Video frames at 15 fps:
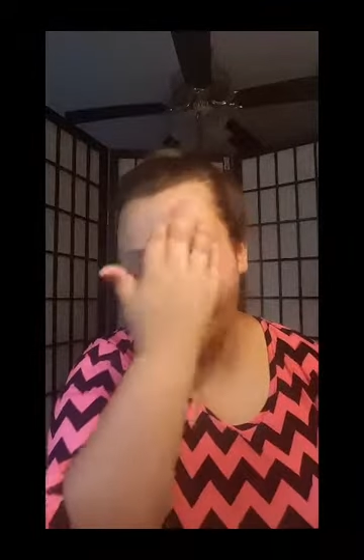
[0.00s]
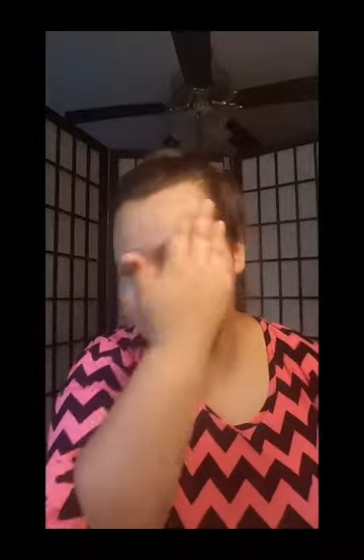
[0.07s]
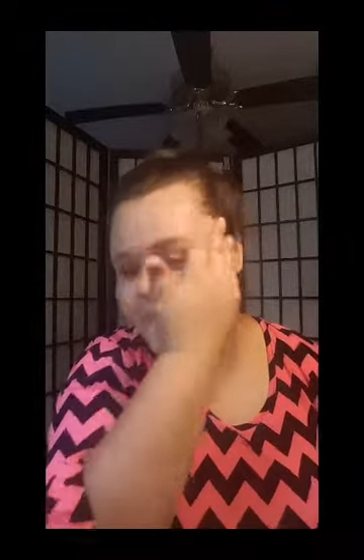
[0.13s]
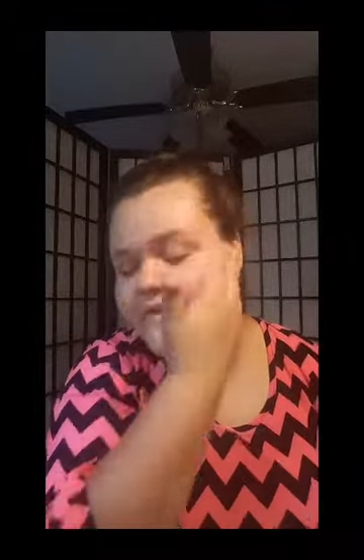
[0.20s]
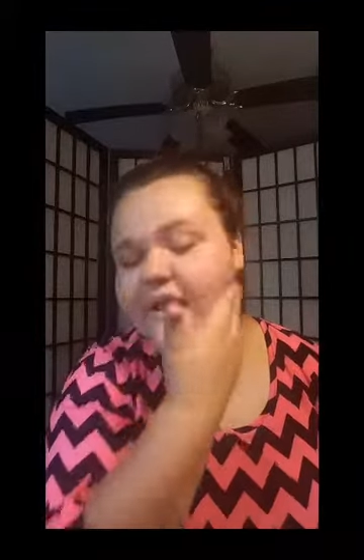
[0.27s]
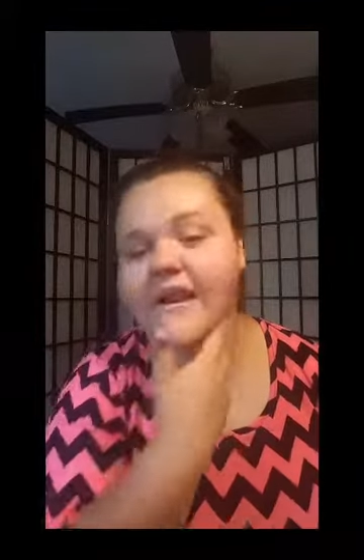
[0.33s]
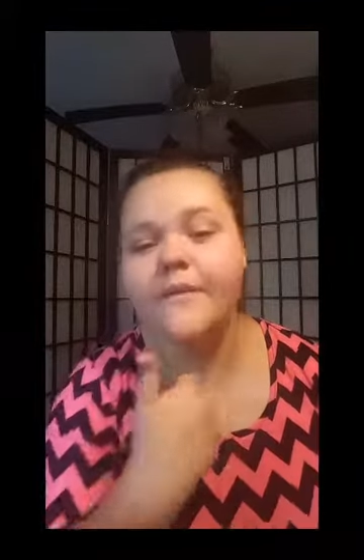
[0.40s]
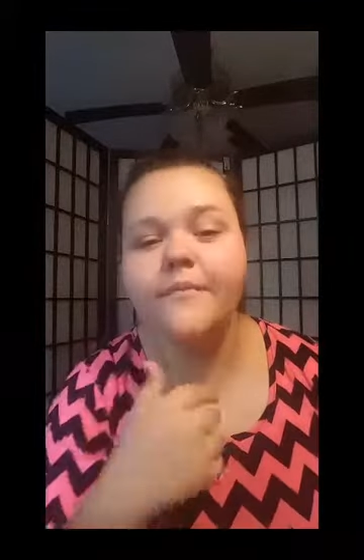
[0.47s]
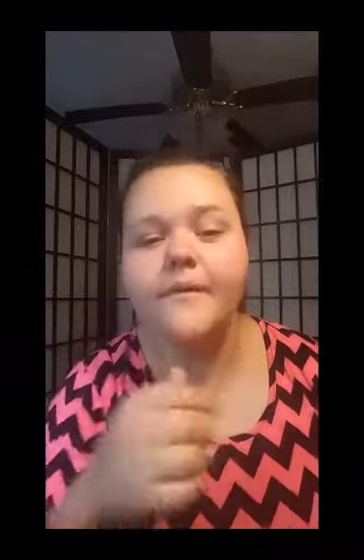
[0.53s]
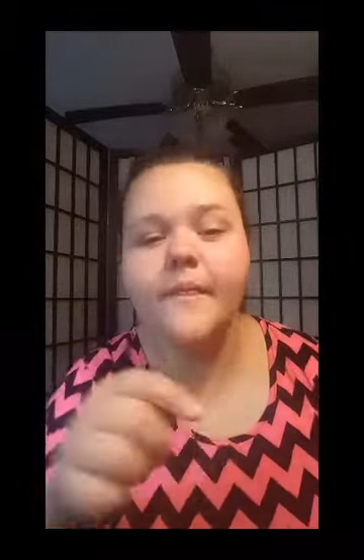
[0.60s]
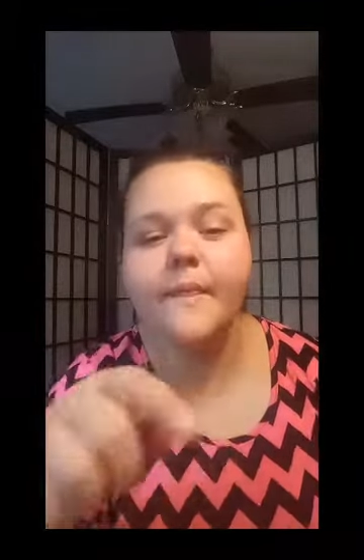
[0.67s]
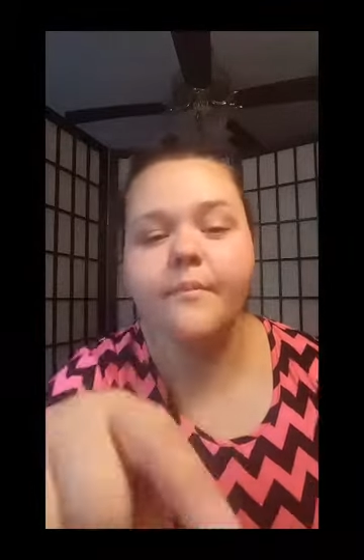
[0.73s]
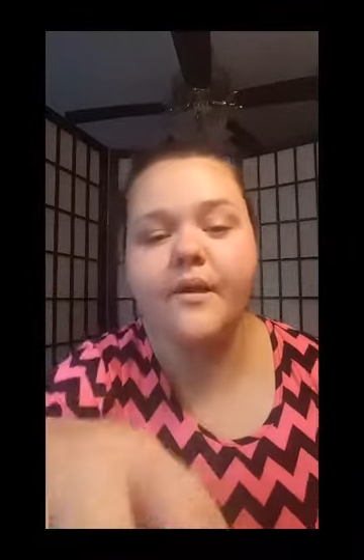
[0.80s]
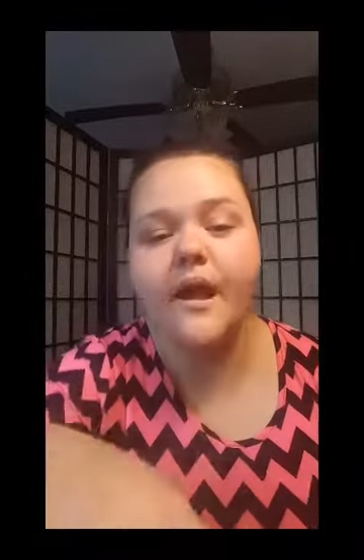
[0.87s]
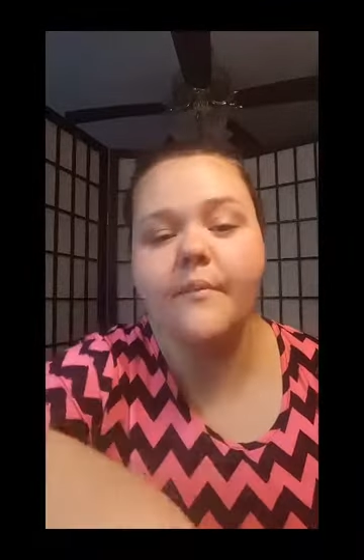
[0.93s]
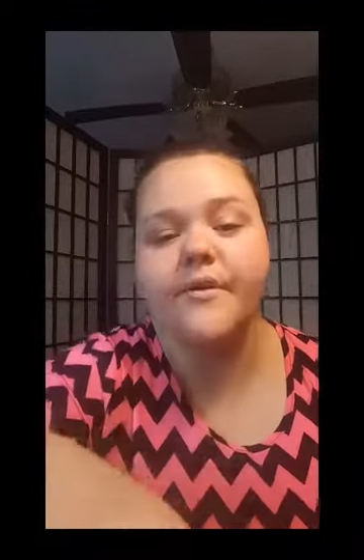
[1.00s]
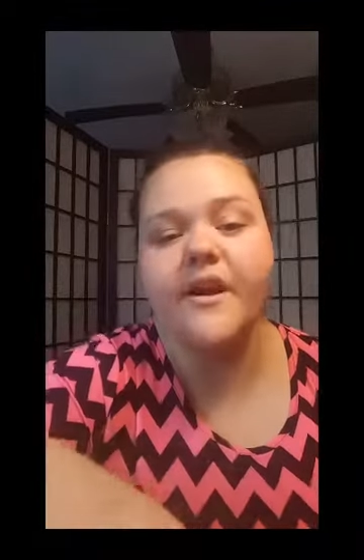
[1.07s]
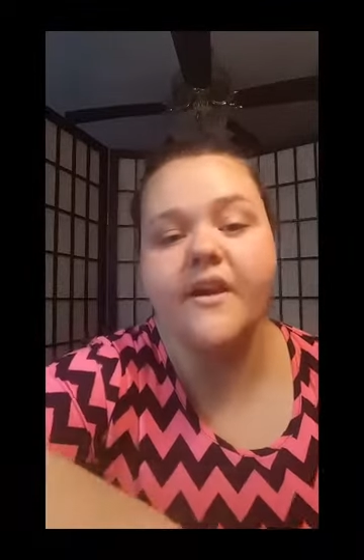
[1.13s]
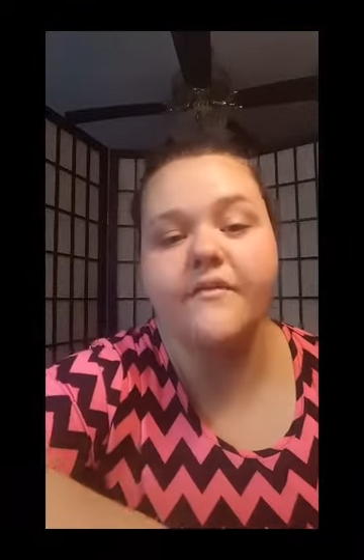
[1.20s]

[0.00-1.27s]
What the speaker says: And I just kind of put the primer